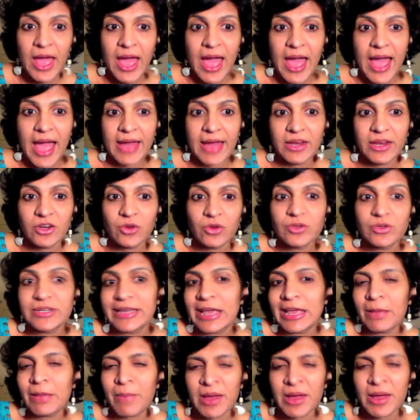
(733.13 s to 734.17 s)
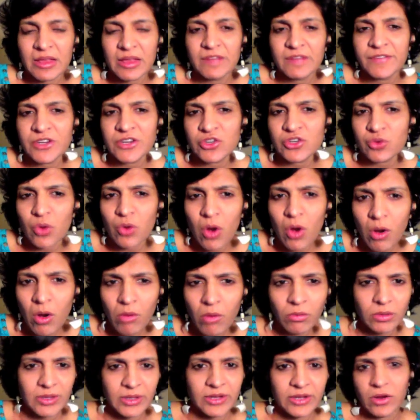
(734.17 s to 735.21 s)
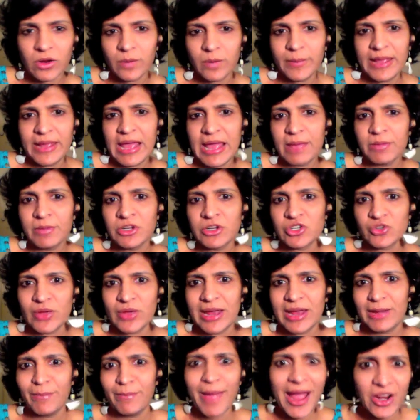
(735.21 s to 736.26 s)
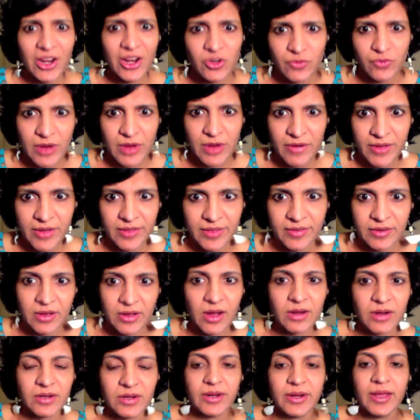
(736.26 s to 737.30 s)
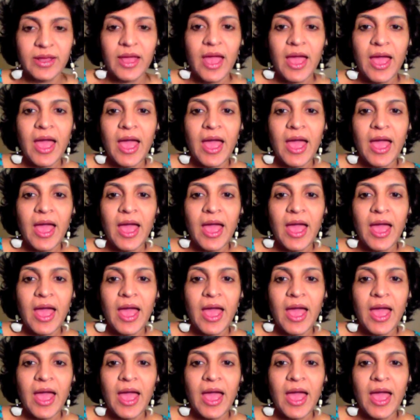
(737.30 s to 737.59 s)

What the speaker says: and digging myself into a hole and not being able to get back to where I started.